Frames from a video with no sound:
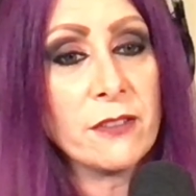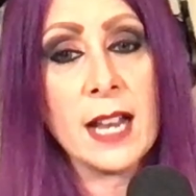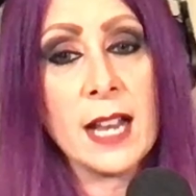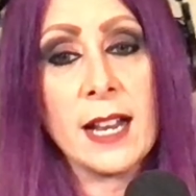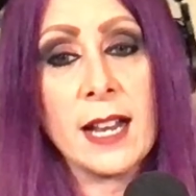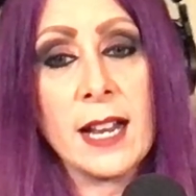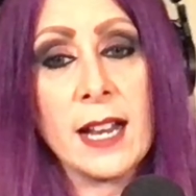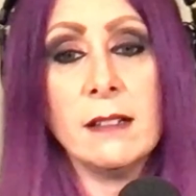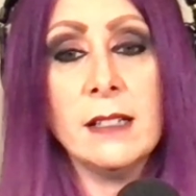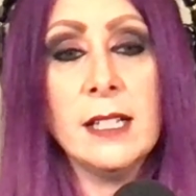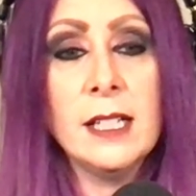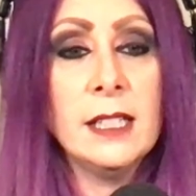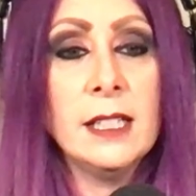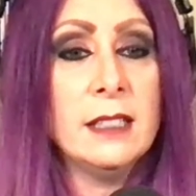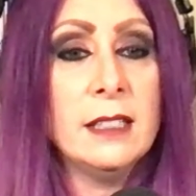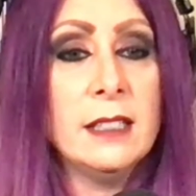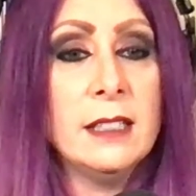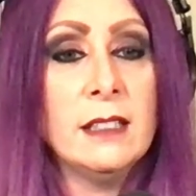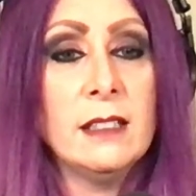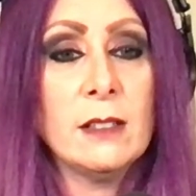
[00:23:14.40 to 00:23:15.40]
I got
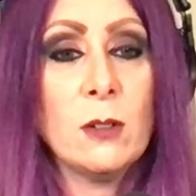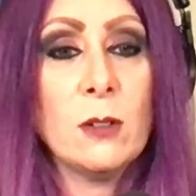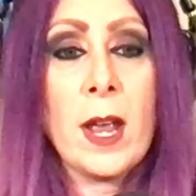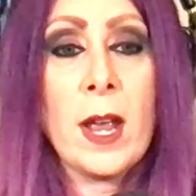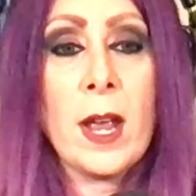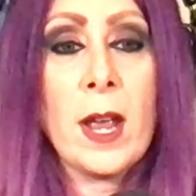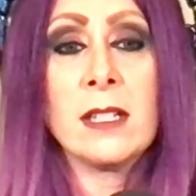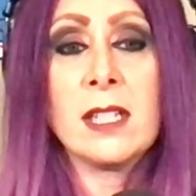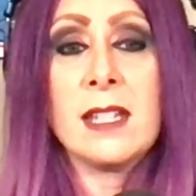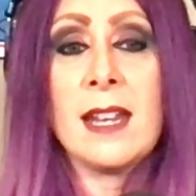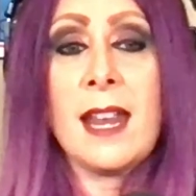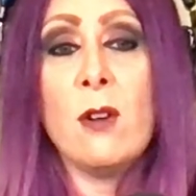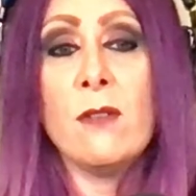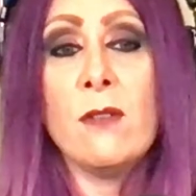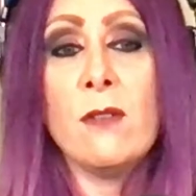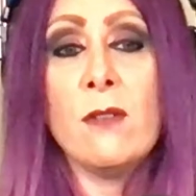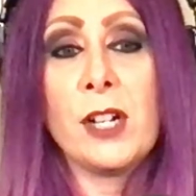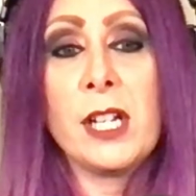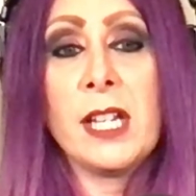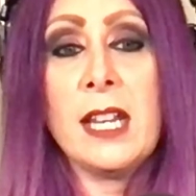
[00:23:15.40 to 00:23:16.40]
Wednesday
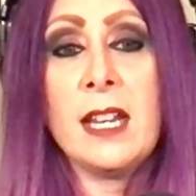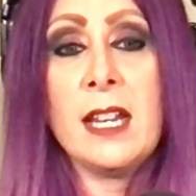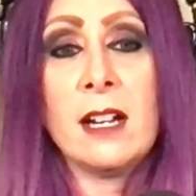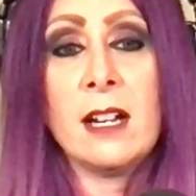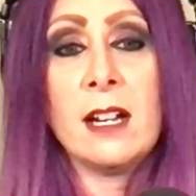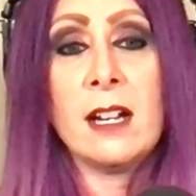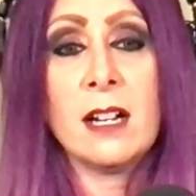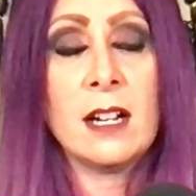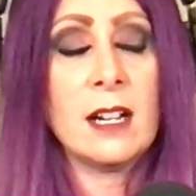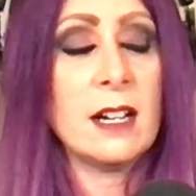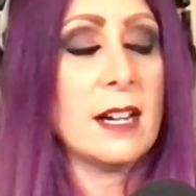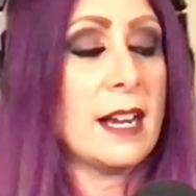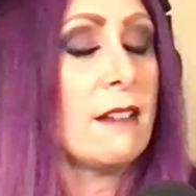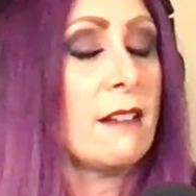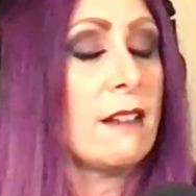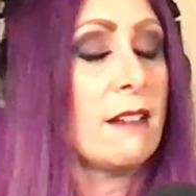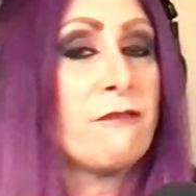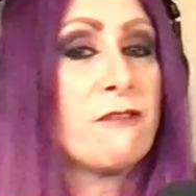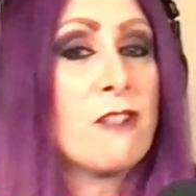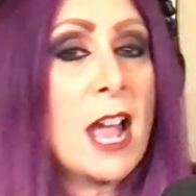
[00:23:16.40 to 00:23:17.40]
over here. I
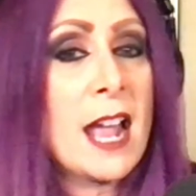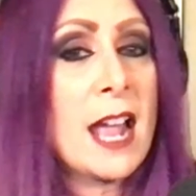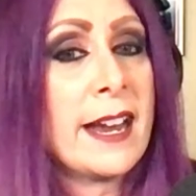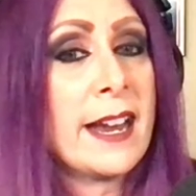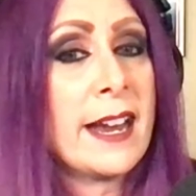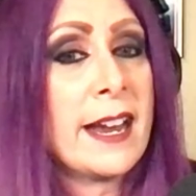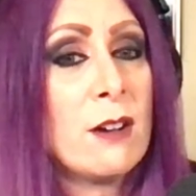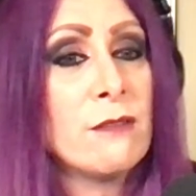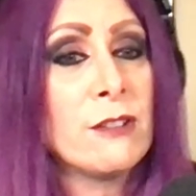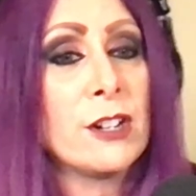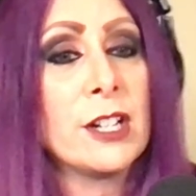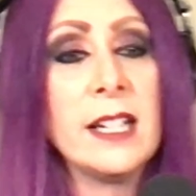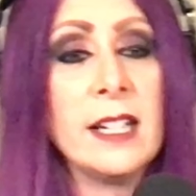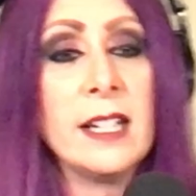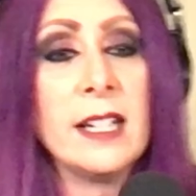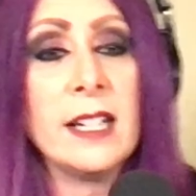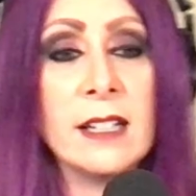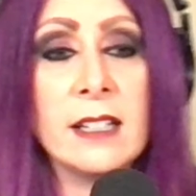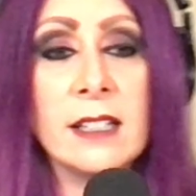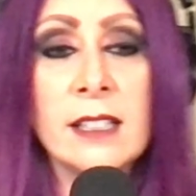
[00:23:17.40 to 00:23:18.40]
got Friday over
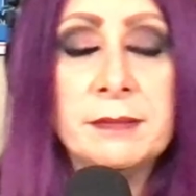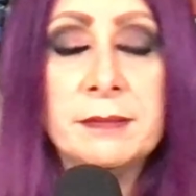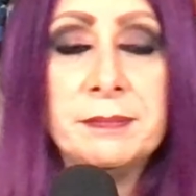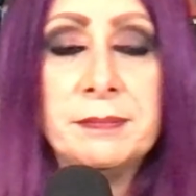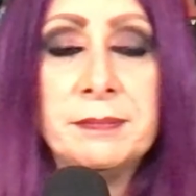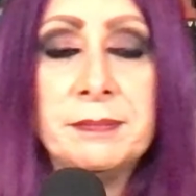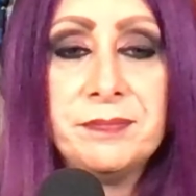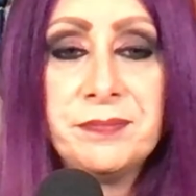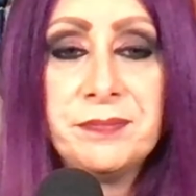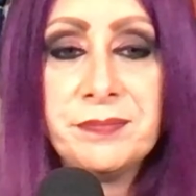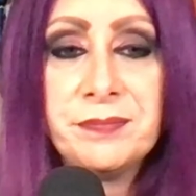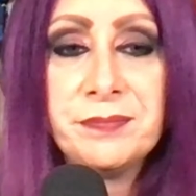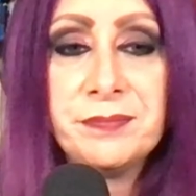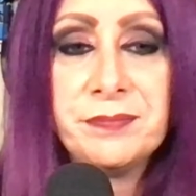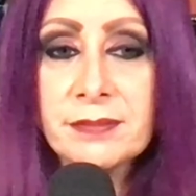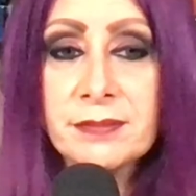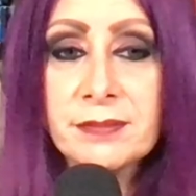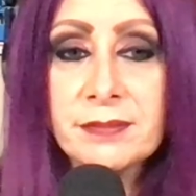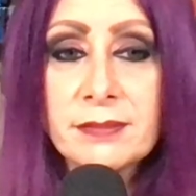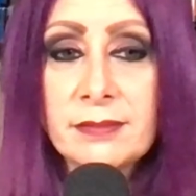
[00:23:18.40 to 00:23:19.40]
here.
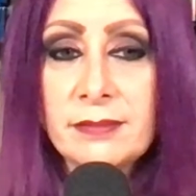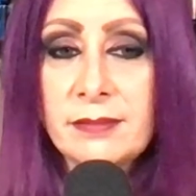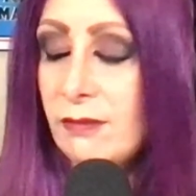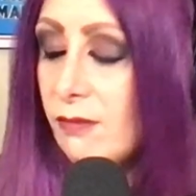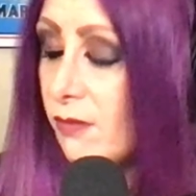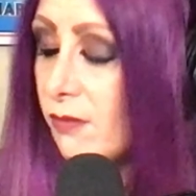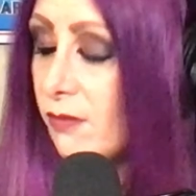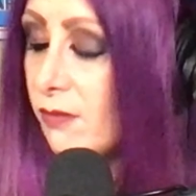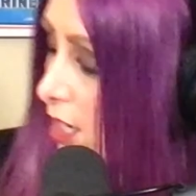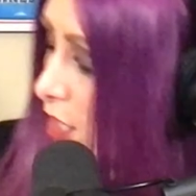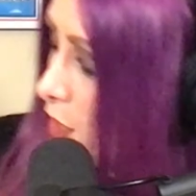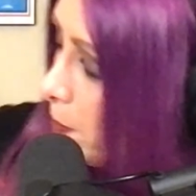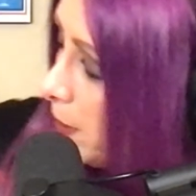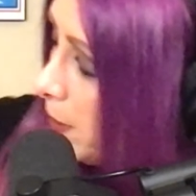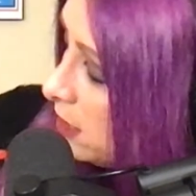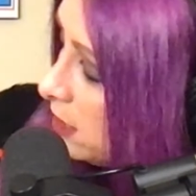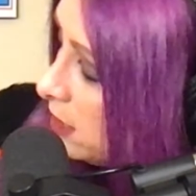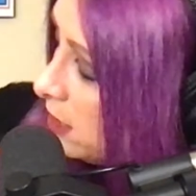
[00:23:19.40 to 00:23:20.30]
Are you being